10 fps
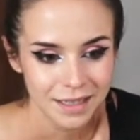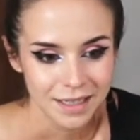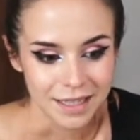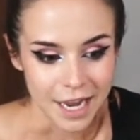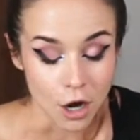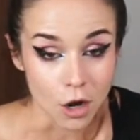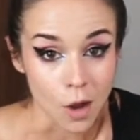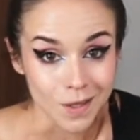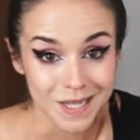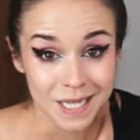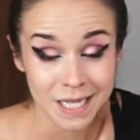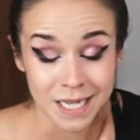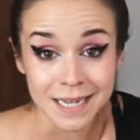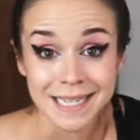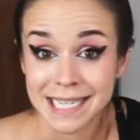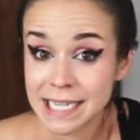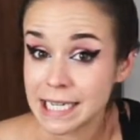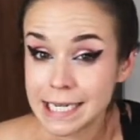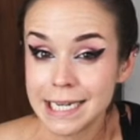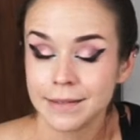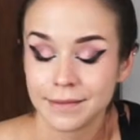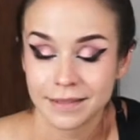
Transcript: They are called Stunzeed,